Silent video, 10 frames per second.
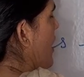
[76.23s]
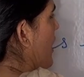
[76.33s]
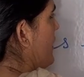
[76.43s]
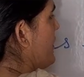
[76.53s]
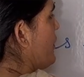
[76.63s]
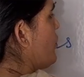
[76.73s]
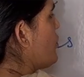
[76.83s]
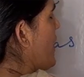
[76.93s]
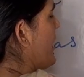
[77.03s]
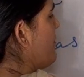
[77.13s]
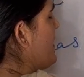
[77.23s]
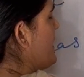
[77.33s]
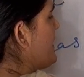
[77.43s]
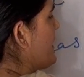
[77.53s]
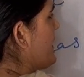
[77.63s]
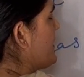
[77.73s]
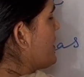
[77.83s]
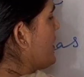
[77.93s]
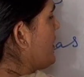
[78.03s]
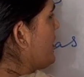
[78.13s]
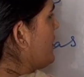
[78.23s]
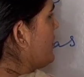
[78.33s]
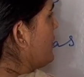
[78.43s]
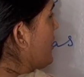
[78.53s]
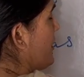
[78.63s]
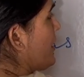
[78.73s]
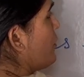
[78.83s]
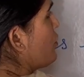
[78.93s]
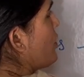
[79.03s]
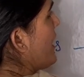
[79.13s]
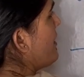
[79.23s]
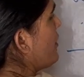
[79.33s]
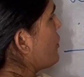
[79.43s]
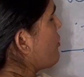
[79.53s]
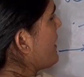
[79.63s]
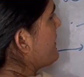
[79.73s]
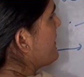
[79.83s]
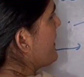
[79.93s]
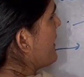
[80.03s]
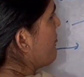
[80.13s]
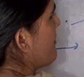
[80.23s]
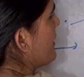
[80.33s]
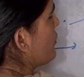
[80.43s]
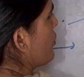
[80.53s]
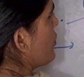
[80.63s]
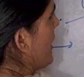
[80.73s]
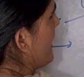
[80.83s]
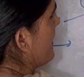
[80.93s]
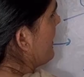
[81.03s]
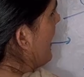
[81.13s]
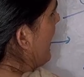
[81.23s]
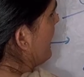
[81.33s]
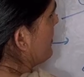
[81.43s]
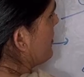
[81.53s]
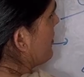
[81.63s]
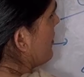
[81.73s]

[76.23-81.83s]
Heterocrine means it's heterocrine, or you can say mixocrine gland.